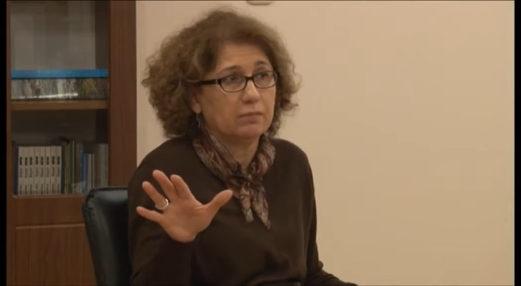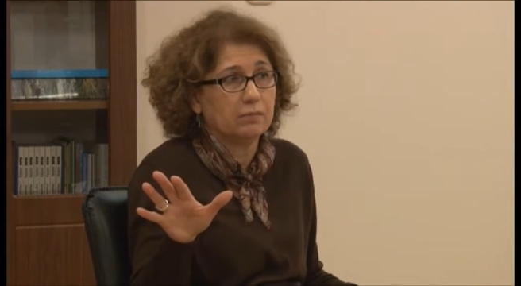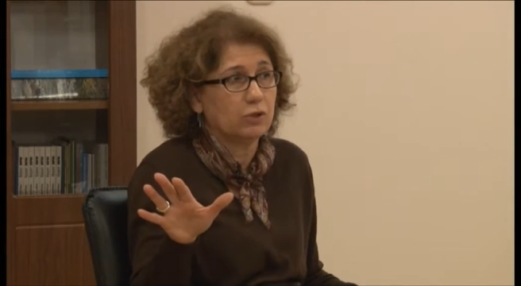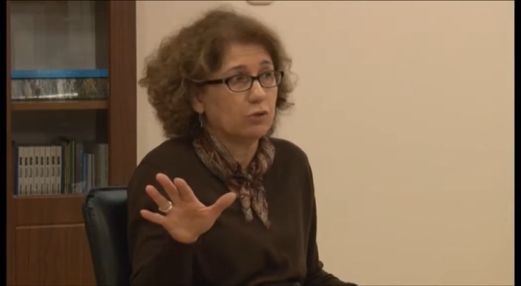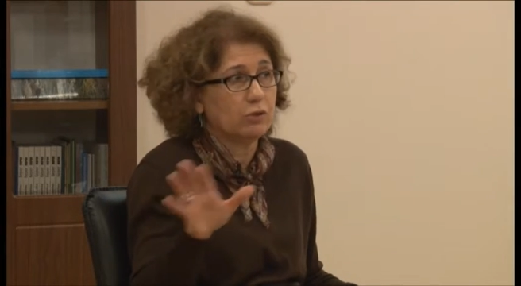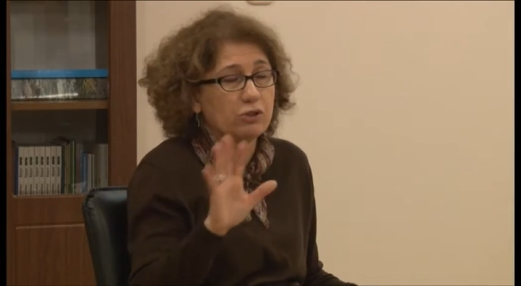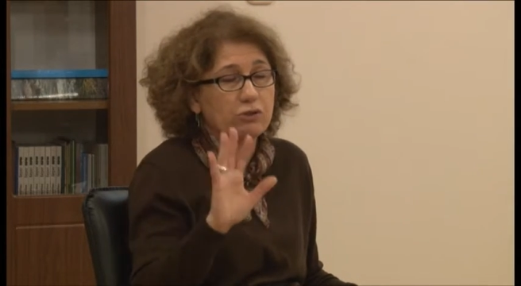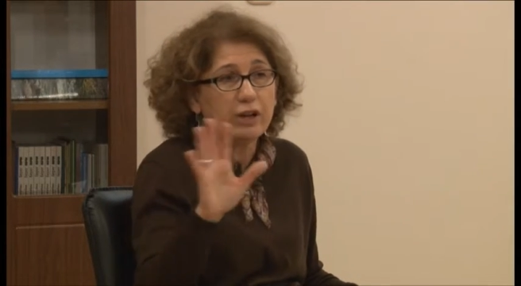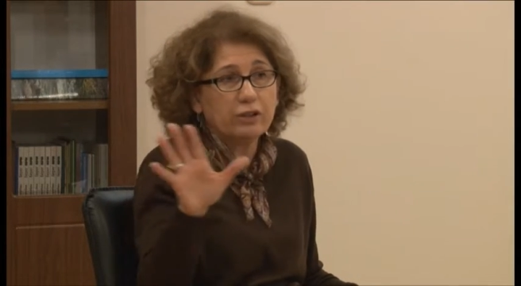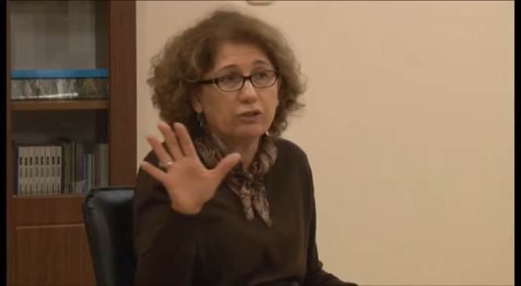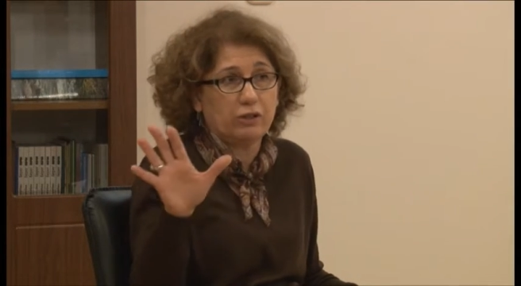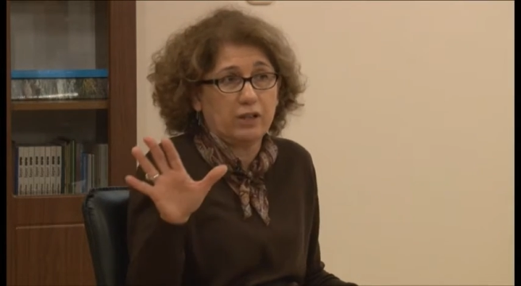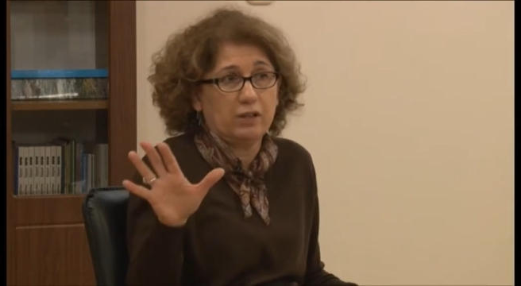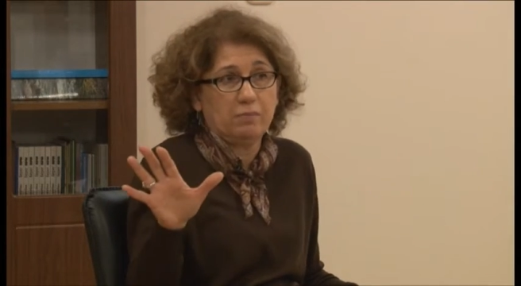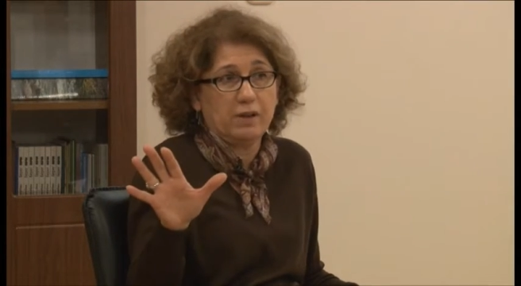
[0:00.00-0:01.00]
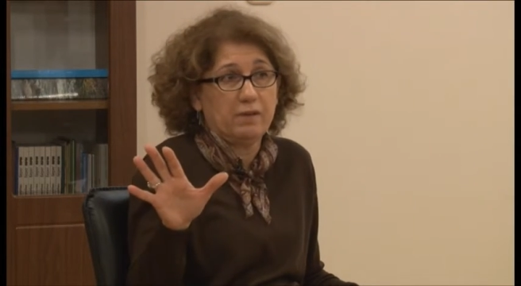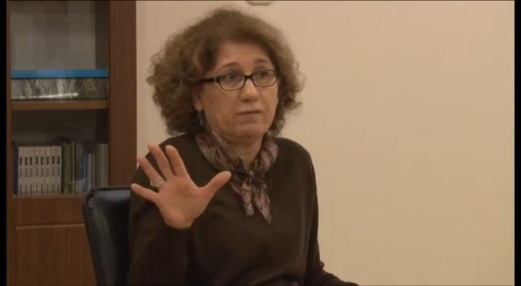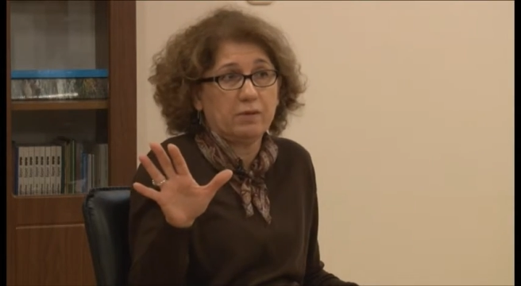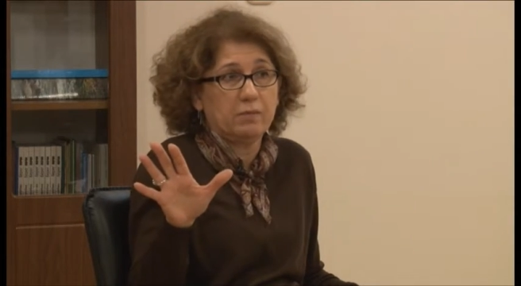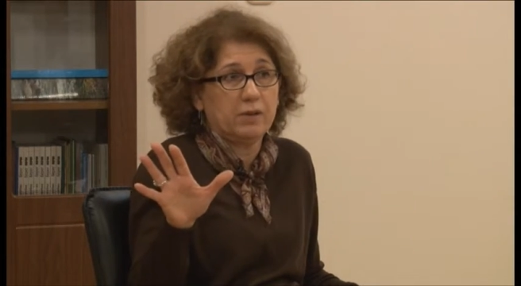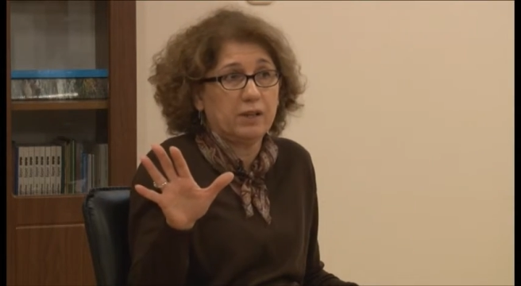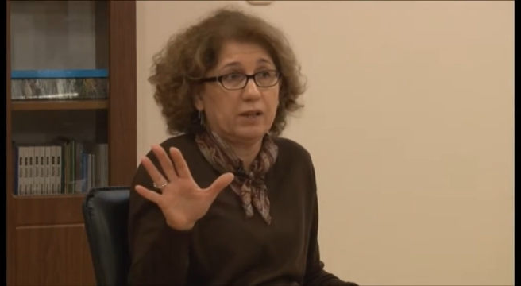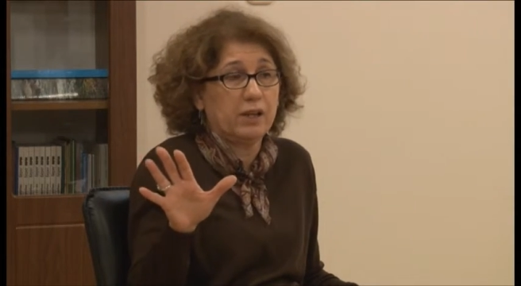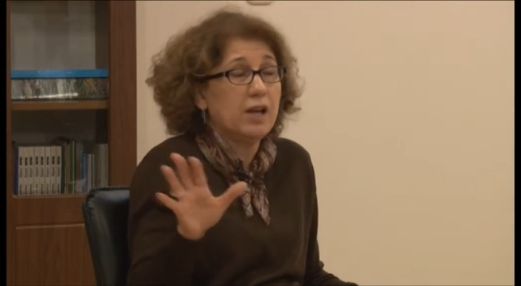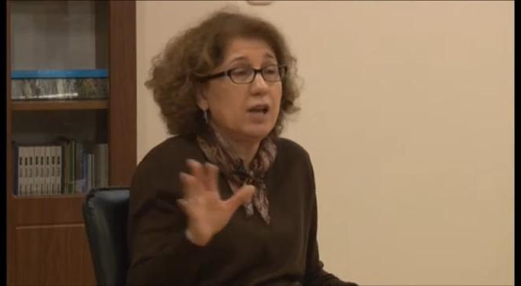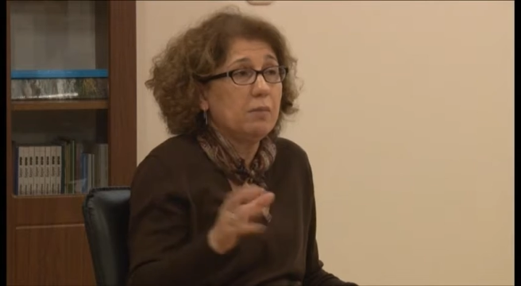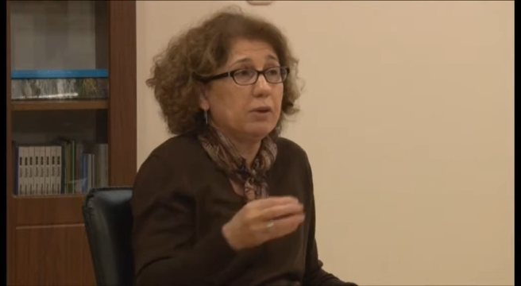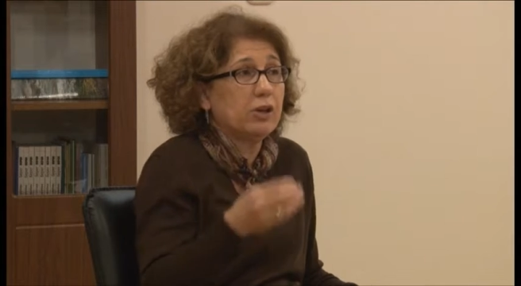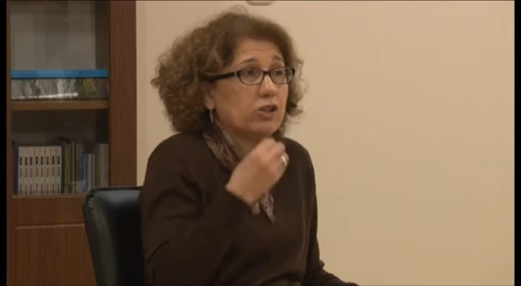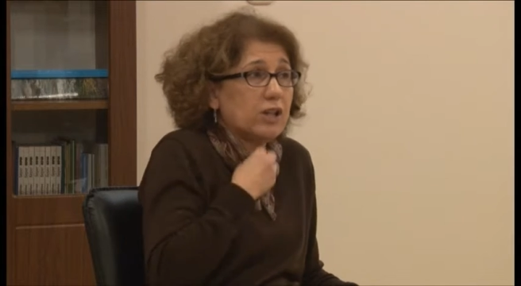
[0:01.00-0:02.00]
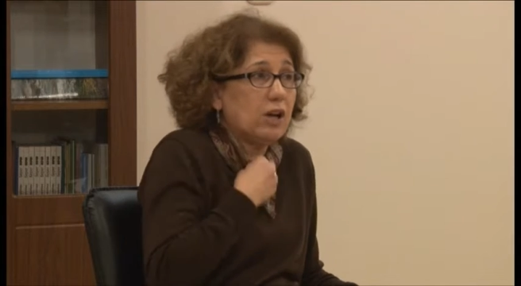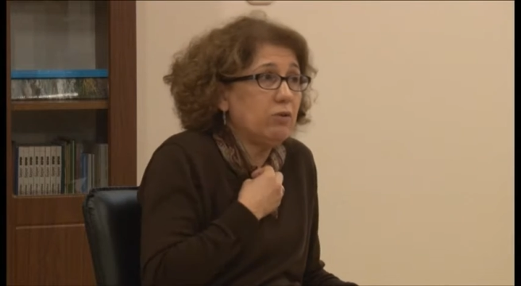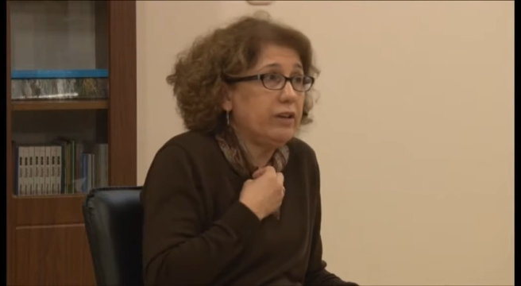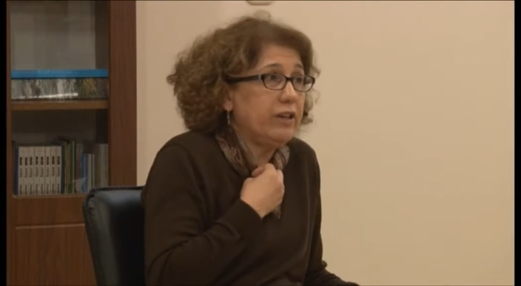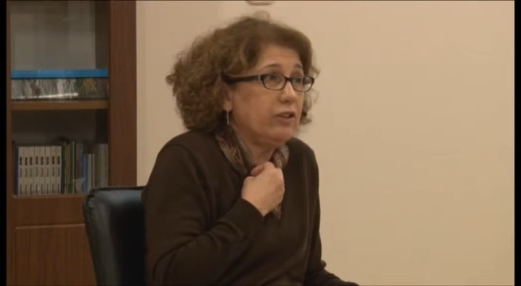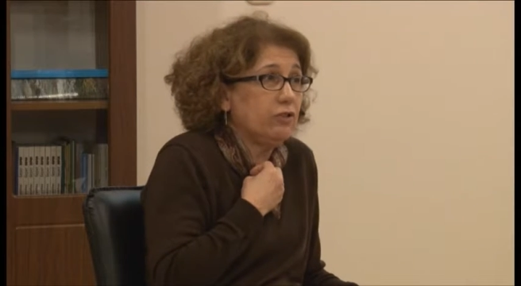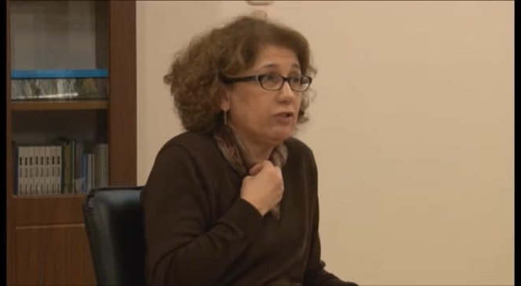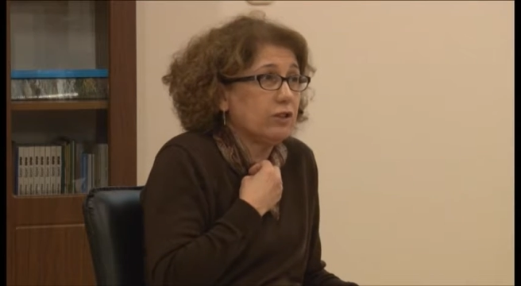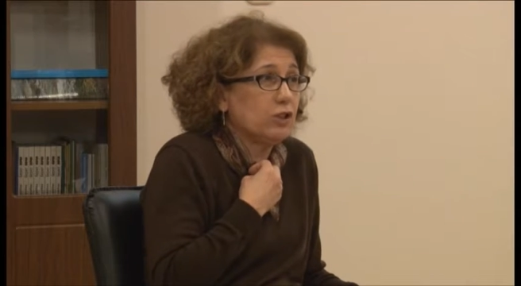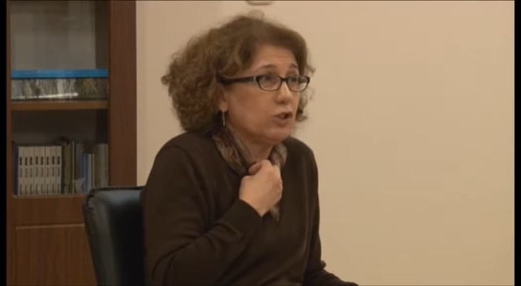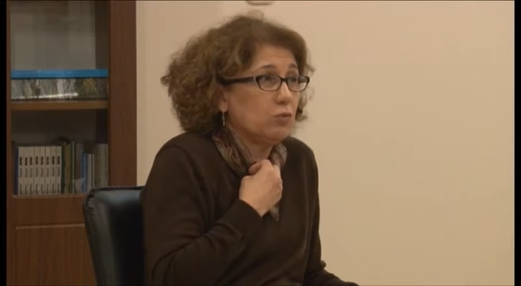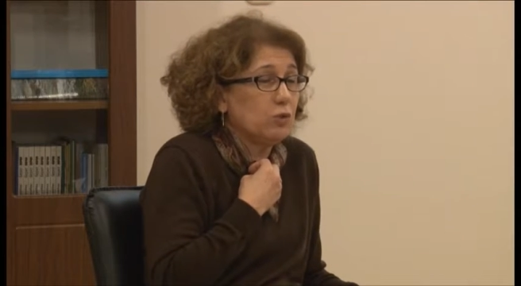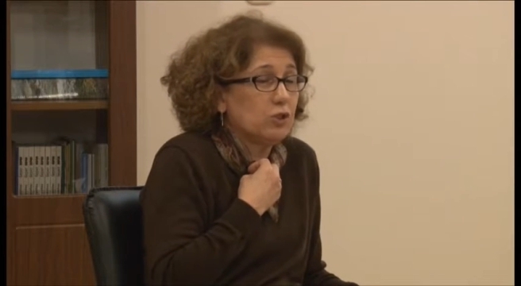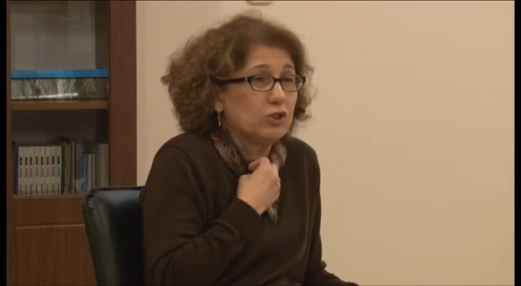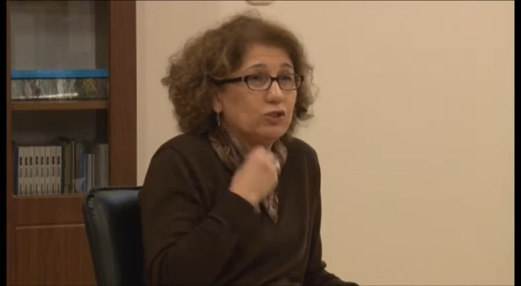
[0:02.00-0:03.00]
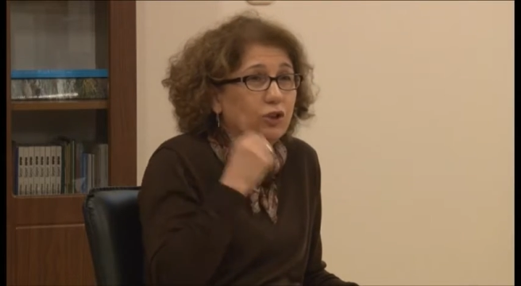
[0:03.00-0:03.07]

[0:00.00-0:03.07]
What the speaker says: So we tried to help everybody, because our interest was